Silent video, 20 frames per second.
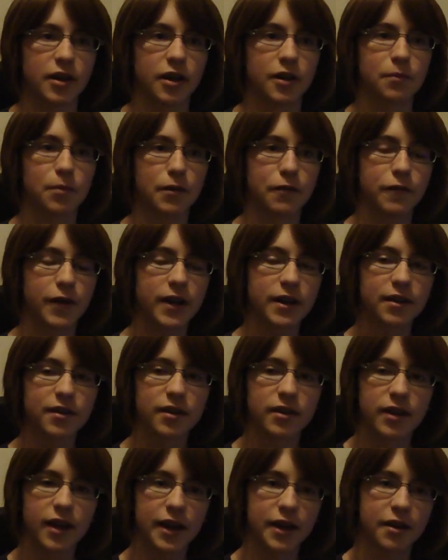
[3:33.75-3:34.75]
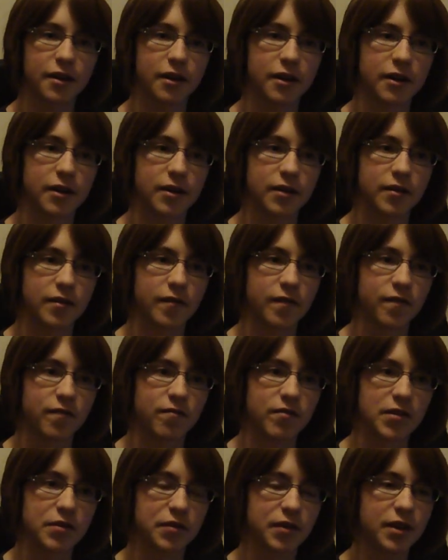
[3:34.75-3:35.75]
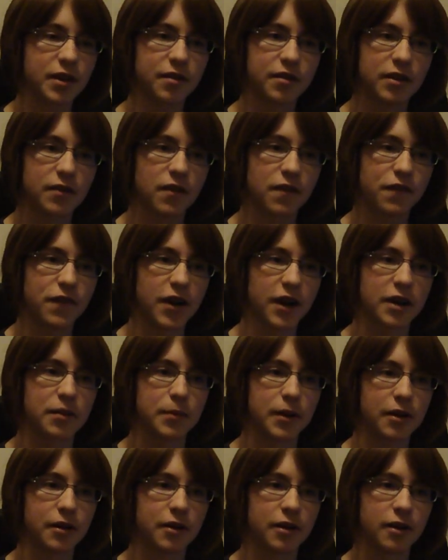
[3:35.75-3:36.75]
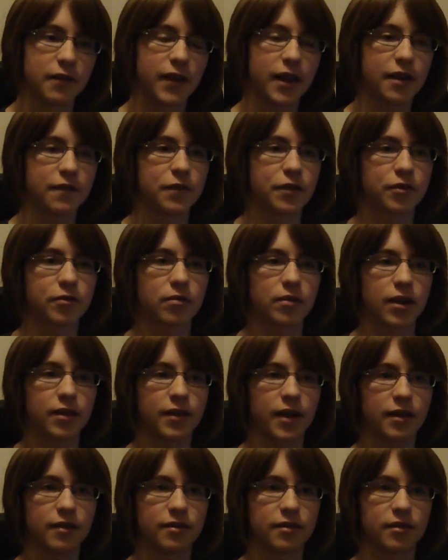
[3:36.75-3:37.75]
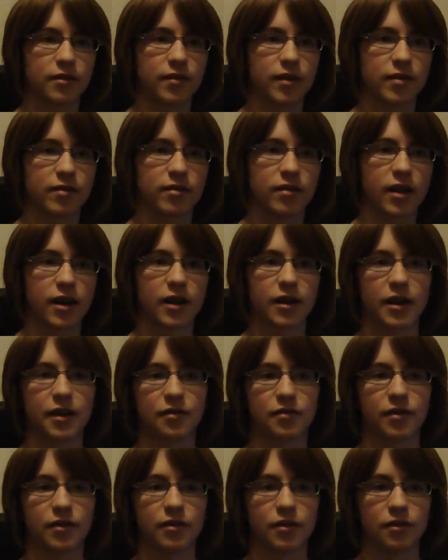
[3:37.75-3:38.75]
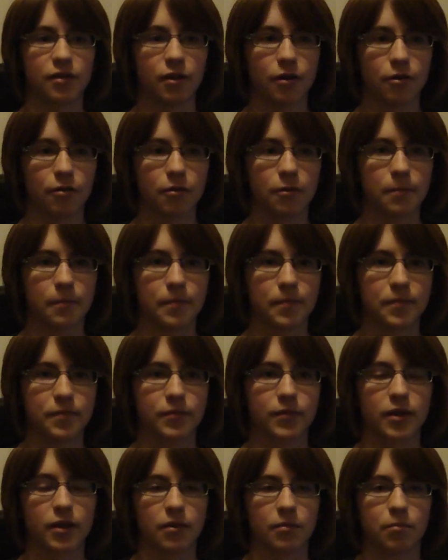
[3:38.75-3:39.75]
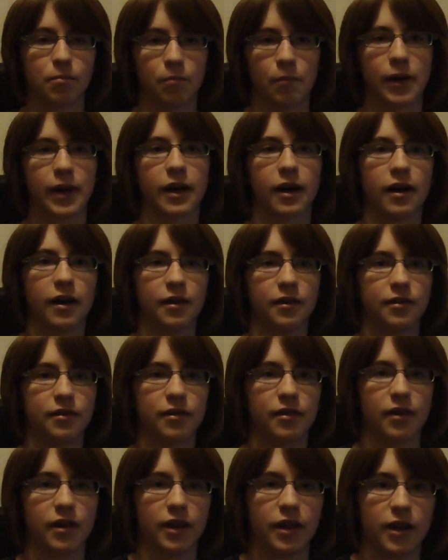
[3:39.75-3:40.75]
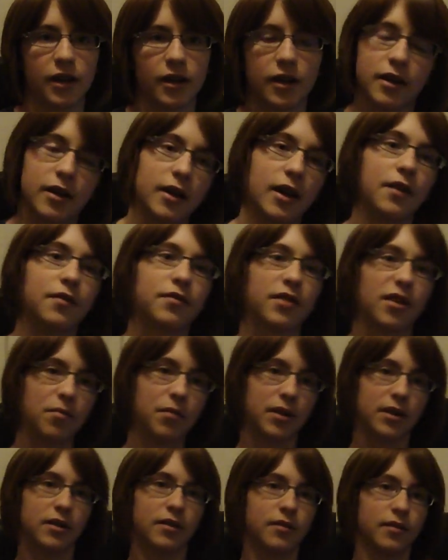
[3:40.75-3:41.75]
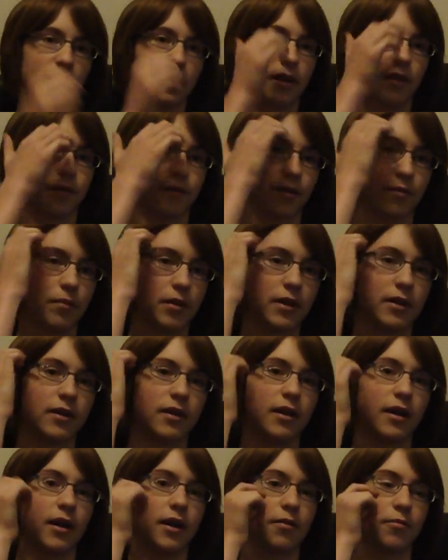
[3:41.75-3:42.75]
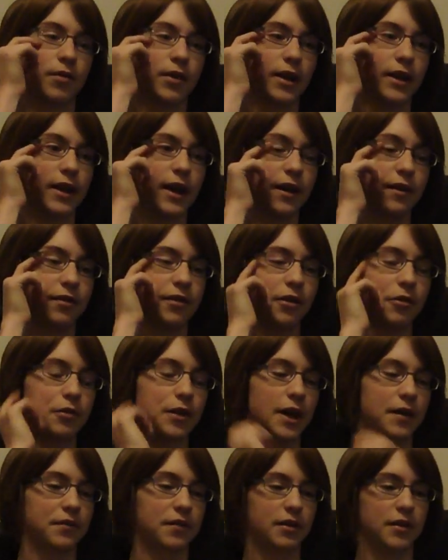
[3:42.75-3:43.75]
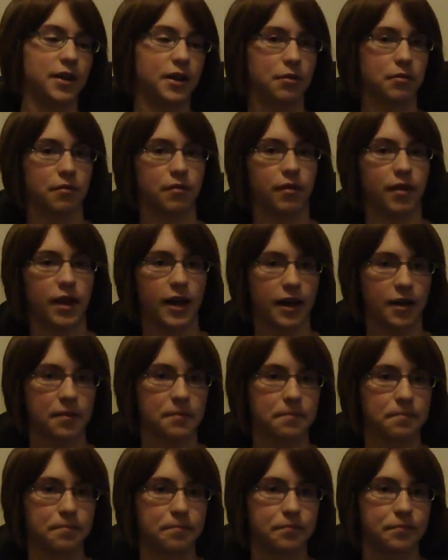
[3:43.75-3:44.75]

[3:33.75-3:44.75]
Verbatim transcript: Because my friend doesn't like her. My friend doesn't give a fuck about her. That first of all, that, that's that's not a nice thing to do. Because if someone if someone uh, really likes you, you have to deal with that.